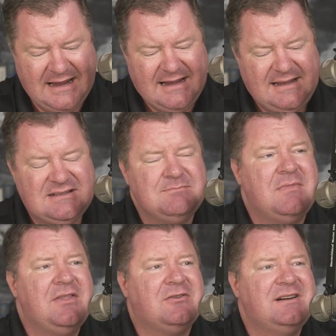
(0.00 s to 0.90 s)
His
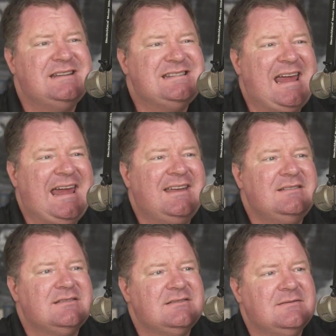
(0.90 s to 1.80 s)
mother and his
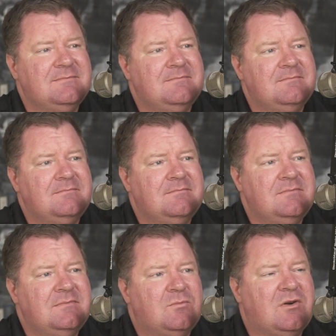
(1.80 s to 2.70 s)
aunt
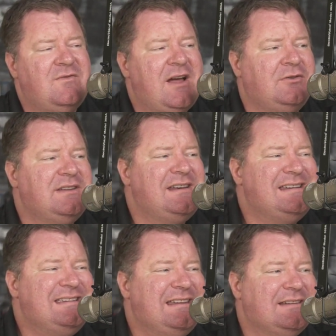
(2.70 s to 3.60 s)
were found in a
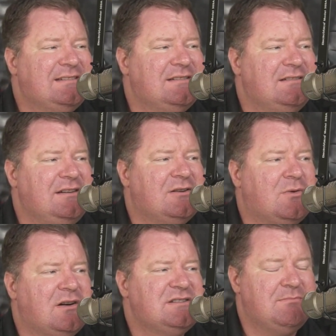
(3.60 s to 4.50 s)
tent near
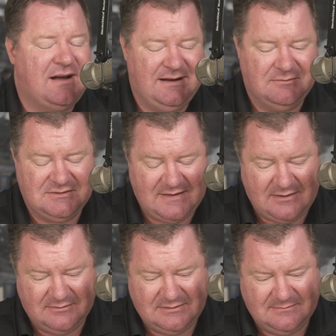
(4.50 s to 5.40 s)
where his body was
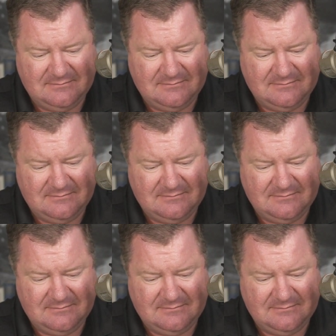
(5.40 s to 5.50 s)
found.